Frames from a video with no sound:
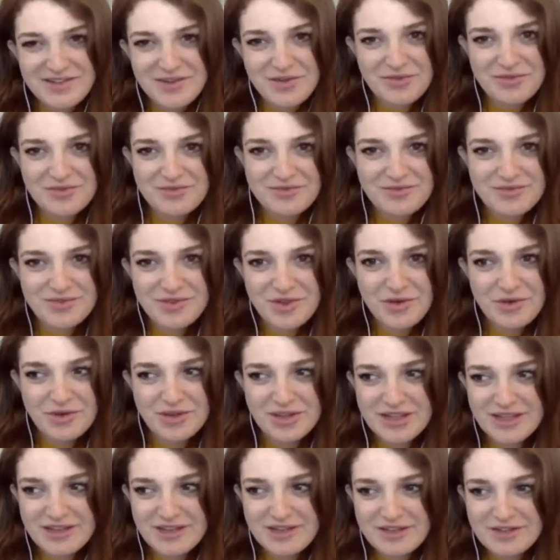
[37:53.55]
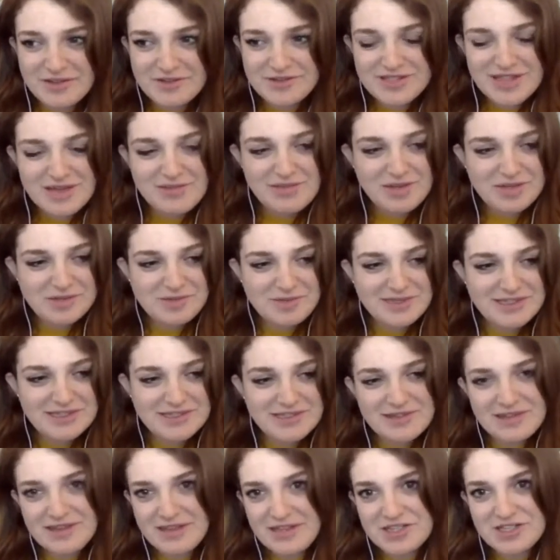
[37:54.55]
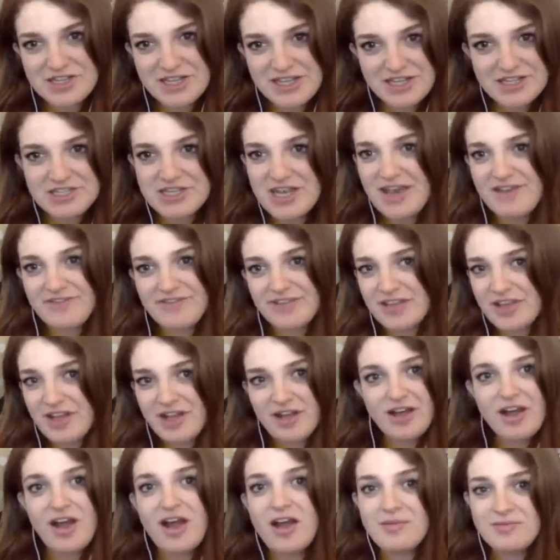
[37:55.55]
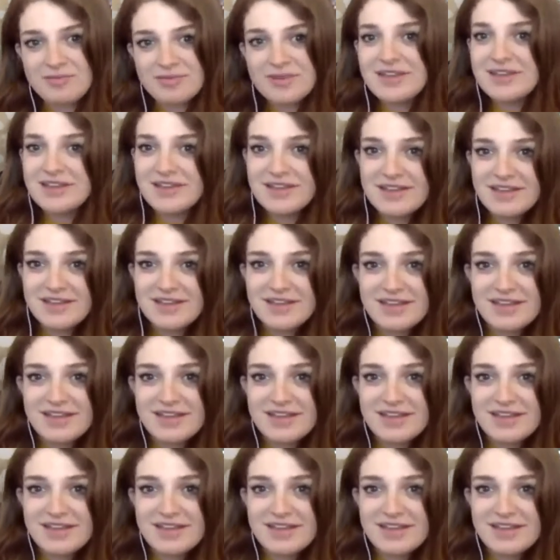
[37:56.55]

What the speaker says: I don't totally use that much, but it's thejennyjaffe.com.